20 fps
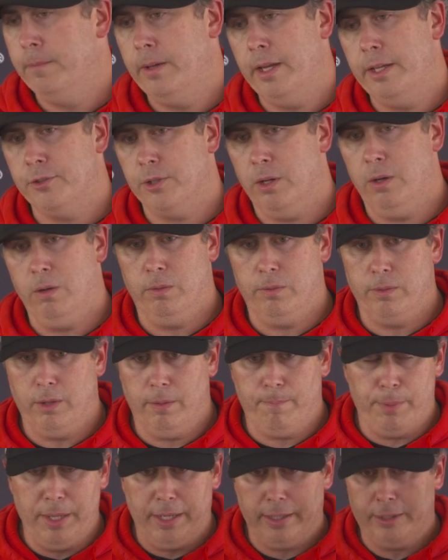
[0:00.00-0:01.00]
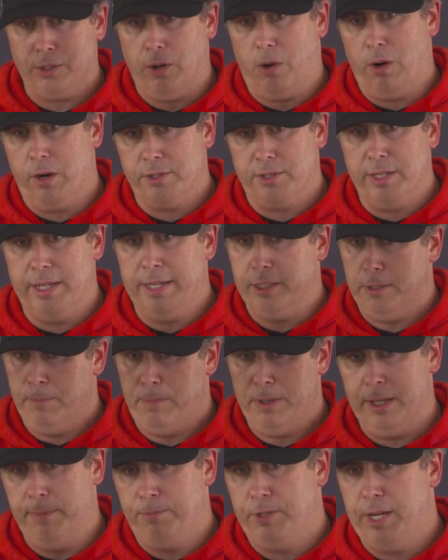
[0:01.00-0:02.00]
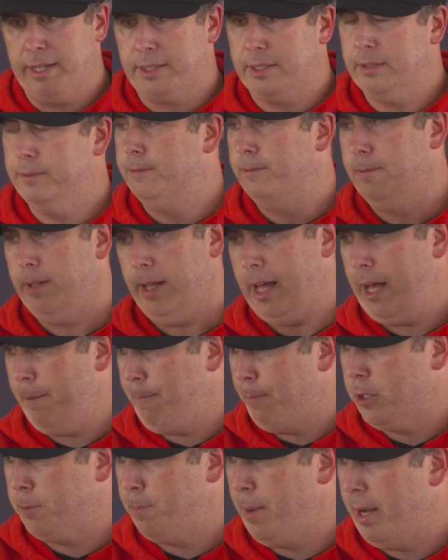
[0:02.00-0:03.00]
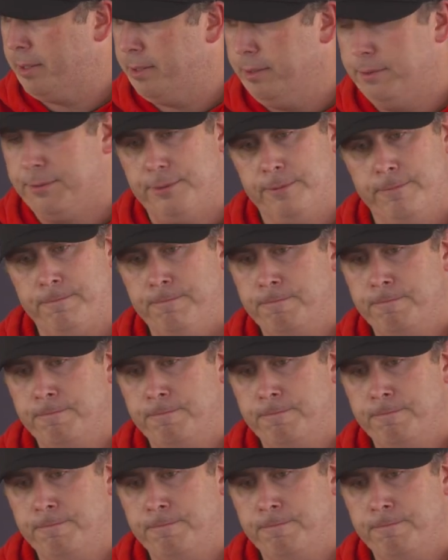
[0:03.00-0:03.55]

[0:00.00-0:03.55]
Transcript: And so the hardest thing is to be objective, have perspective,